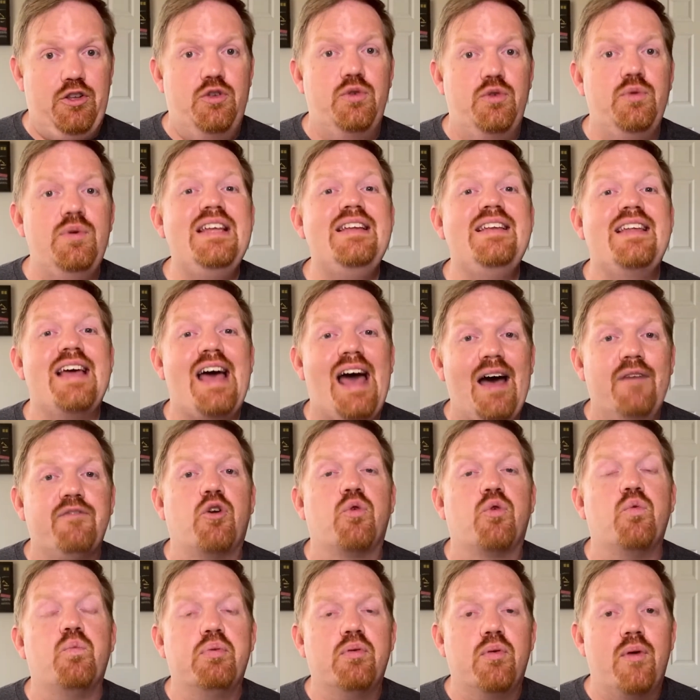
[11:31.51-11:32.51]
You need to have
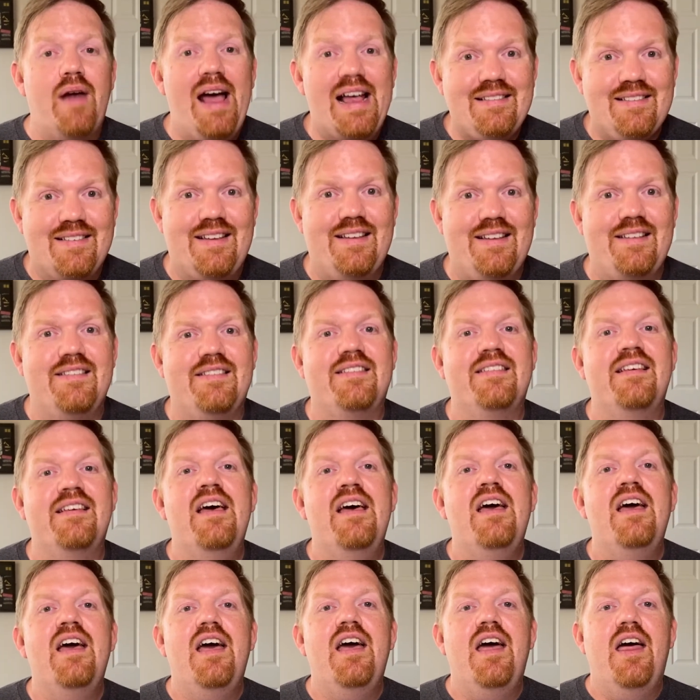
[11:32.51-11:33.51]
a presence
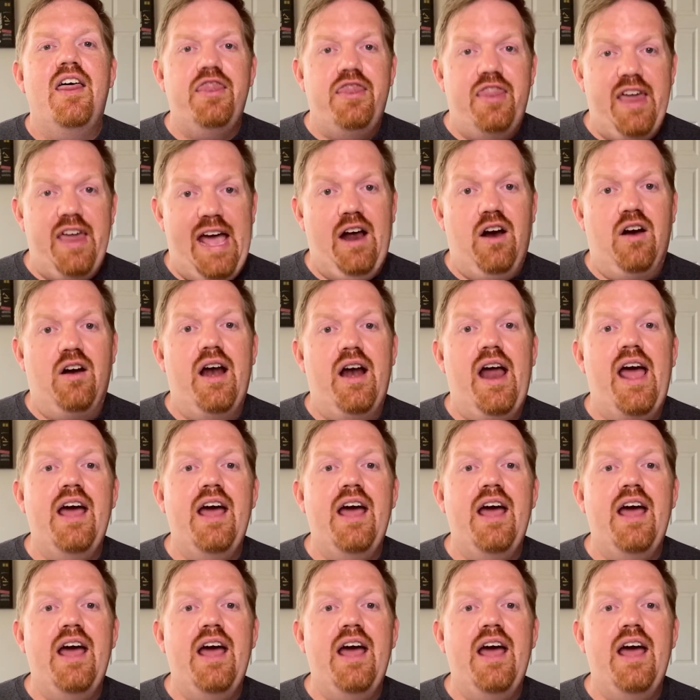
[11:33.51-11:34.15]
there.